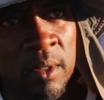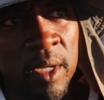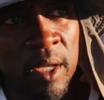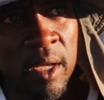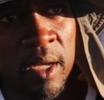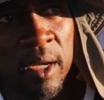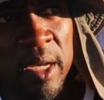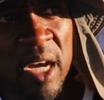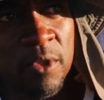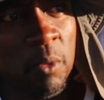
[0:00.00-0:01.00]
They
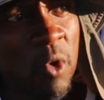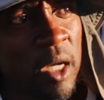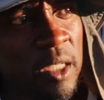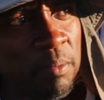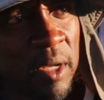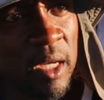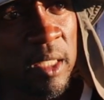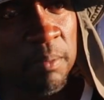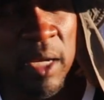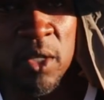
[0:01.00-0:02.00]
have some quality
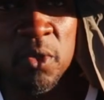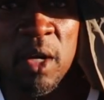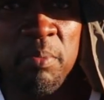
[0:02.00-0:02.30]
players who are